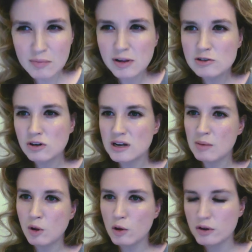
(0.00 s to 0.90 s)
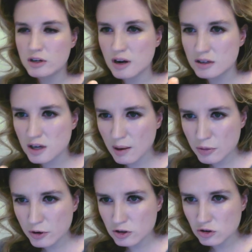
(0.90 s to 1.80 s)
Please write down below what you think today's top
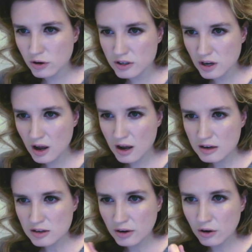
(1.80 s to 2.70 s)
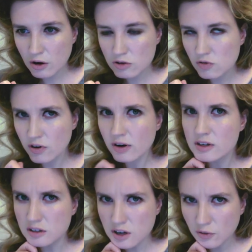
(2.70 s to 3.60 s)
3 stories, Sunder O's very
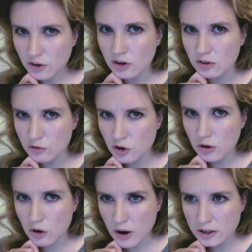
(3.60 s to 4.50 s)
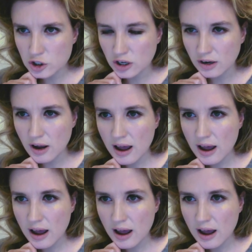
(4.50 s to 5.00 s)
difficult viewer question,